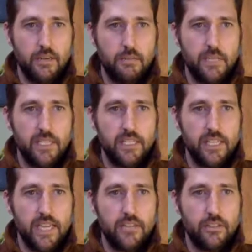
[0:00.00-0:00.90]
busy
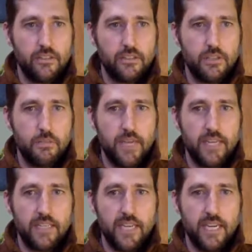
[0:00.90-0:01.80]
schedules to
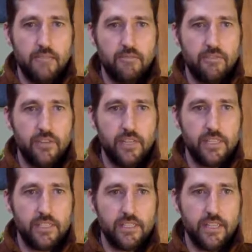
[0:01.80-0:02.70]
make time for
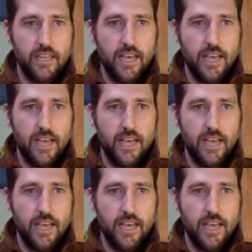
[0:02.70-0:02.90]
this